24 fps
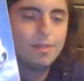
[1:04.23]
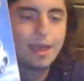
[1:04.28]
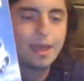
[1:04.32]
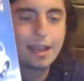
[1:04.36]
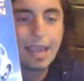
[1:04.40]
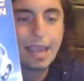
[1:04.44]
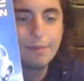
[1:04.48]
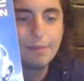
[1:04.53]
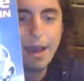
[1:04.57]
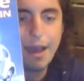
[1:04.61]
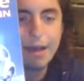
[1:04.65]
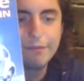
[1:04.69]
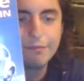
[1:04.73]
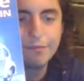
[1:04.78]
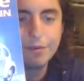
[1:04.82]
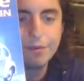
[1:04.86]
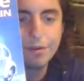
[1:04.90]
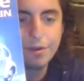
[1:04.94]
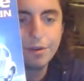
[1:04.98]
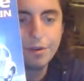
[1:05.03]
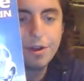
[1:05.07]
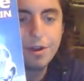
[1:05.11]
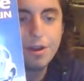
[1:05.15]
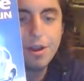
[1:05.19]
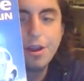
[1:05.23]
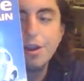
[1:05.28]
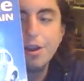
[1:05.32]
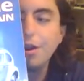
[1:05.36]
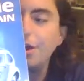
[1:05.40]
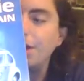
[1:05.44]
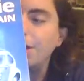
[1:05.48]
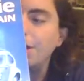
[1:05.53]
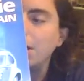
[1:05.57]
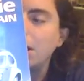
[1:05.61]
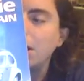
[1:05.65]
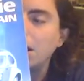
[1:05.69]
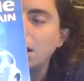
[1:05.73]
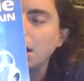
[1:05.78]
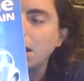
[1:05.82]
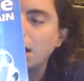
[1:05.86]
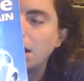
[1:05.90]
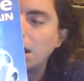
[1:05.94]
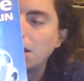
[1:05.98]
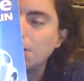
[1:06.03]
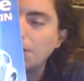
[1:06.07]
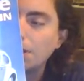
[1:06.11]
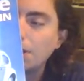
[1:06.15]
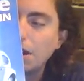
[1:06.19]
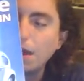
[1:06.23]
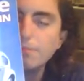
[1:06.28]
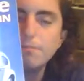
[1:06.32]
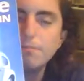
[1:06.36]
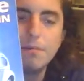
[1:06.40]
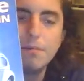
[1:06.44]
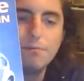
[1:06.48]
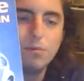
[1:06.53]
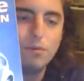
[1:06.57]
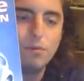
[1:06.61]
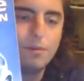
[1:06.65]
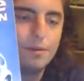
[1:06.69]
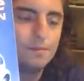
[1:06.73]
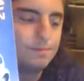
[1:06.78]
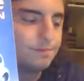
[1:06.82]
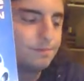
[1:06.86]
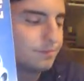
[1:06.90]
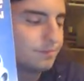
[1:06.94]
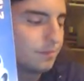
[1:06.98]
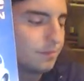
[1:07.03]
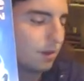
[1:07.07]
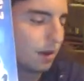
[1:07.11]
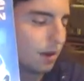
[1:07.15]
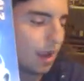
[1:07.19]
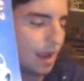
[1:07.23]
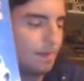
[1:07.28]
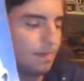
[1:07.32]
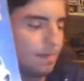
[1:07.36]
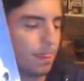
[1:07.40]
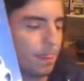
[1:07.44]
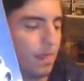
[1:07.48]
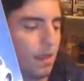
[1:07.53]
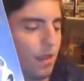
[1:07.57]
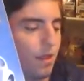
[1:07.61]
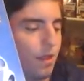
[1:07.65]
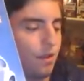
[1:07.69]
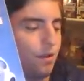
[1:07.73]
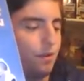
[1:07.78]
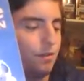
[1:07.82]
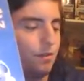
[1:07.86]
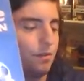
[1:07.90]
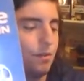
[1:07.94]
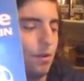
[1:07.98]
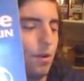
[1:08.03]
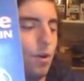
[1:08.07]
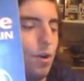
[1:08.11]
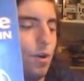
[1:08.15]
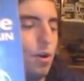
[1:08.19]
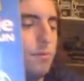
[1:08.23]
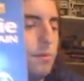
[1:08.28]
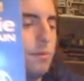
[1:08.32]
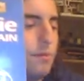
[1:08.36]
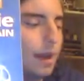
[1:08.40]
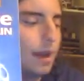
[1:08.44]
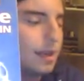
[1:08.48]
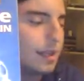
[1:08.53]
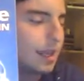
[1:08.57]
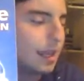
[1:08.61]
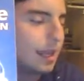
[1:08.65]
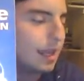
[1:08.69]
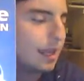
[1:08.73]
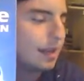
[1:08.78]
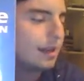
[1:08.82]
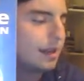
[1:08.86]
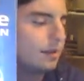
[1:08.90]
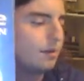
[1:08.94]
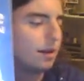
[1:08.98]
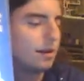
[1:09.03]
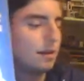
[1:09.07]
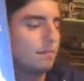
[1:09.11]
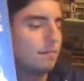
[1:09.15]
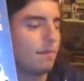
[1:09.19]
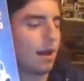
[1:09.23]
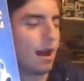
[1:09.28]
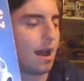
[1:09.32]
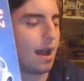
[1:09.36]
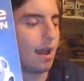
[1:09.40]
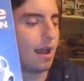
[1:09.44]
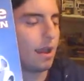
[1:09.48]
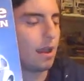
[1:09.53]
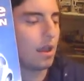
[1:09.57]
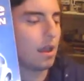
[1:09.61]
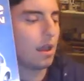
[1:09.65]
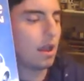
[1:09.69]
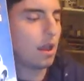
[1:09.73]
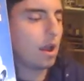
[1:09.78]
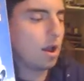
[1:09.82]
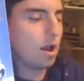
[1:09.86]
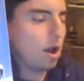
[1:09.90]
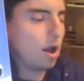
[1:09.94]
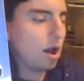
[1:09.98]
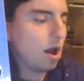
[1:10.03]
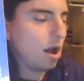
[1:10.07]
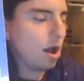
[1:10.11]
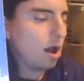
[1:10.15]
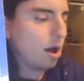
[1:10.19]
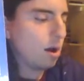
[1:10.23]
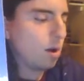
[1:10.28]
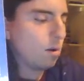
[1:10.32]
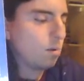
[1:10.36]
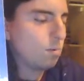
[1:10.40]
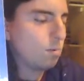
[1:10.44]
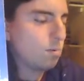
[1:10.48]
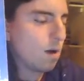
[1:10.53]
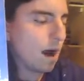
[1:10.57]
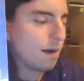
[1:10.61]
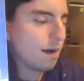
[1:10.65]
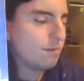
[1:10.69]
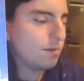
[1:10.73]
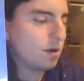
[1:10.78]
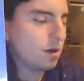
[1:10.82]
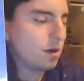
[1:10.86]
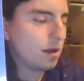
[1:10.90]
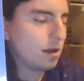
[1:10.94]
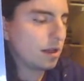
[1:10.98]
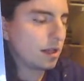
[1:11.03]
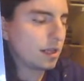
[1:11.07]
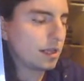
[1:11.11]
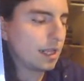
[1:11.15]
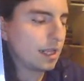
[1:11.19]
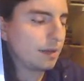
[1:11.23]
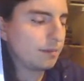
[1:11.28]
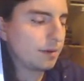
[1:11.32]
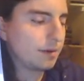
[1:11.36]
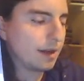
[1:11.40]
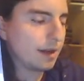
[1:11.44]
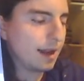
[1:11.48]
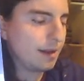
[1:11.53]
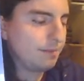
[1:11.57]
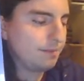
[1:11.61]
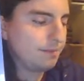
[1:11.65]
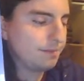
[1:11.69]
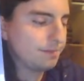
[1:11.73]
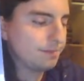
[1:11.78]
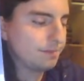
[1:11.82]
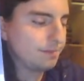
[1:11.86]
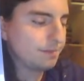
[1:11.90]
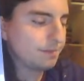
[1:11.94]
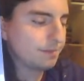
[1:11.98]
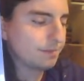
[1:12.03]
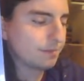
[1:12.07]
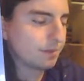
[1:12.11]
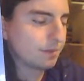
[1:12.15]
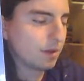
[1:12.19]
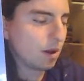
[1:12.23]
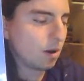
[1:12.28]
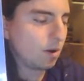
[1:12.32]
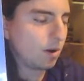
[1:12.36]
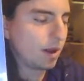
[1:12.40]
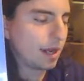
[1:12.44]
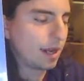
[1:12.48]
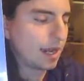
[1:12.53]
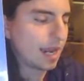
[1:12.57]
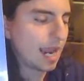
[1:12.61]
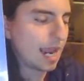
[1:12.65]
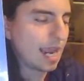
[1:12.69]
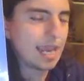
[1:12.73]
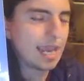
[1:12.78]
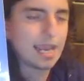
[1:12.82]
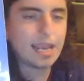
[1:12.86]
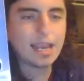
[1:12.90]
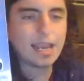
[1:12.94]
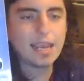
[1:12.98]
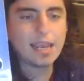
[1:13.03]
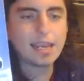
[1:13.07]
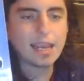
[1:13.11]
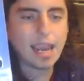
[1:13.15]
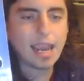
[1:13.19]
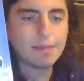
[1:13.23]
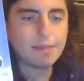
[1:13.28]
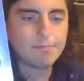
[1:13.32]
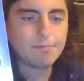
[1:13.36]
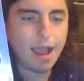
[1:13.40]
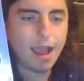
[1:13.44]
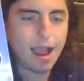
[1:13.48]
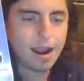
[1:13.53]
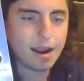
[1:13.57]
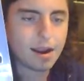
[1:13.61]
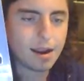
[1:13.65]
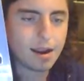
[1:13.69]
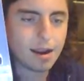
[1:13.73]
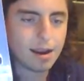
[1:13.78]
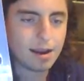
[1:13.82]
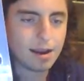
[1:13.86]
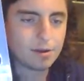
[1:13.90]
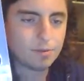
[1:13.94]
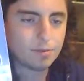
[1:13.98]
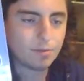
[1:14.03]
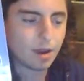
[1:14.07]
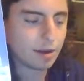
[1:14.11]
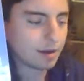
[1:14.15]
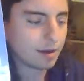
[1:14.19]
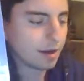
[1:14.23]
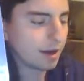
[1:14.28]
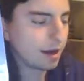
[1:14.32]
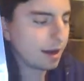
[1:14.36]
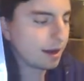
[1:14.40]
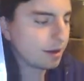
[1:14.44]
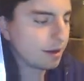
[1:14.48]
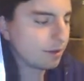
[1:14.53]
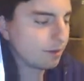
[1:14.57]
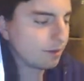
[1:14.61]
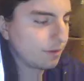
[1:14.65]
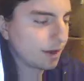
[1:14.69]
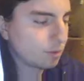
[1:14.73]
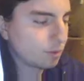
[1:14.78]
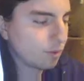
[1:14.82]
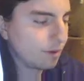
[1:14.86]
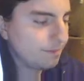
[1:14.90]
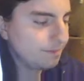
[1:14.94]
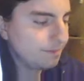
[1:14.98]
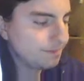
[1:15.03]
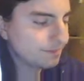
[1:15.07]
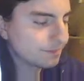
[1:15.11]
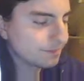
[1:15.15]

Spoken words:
that came after The Love Bug movie, okay? So, Herbie Ride Again, directed by Robert Stevenson. So, he came back and directed this one.